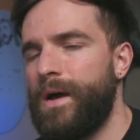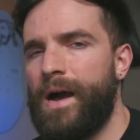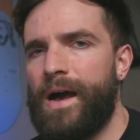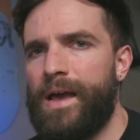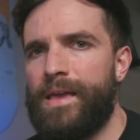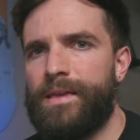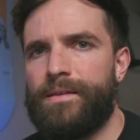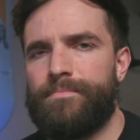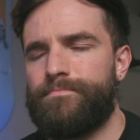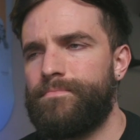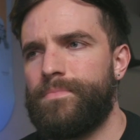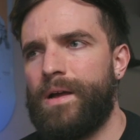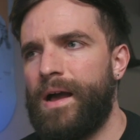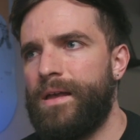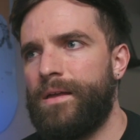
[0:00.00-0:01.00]
I
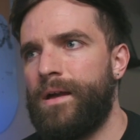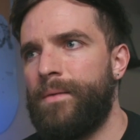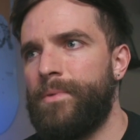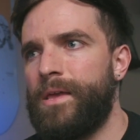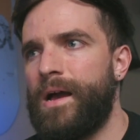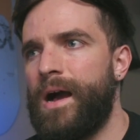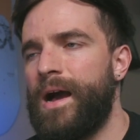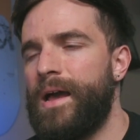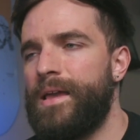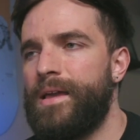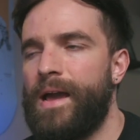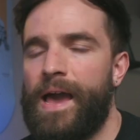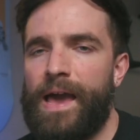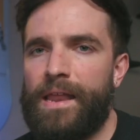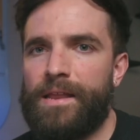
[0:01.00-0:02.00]

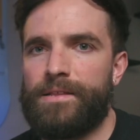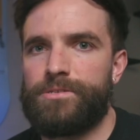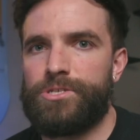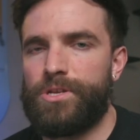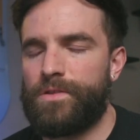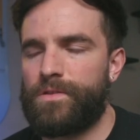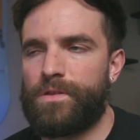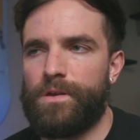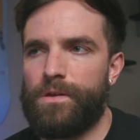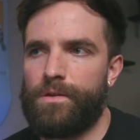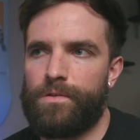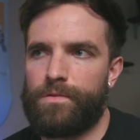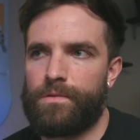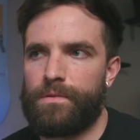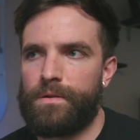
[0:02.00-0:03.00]
add it just
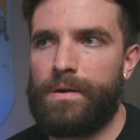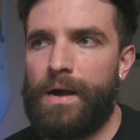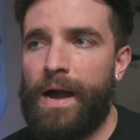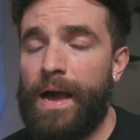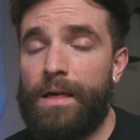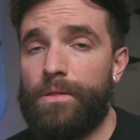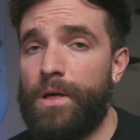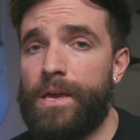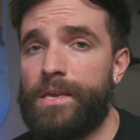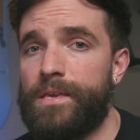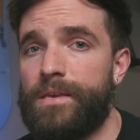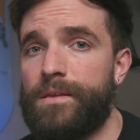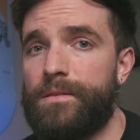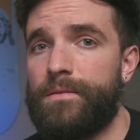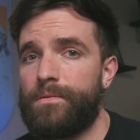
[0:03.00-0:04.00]
because I
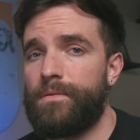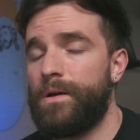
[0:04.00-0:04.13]
like it.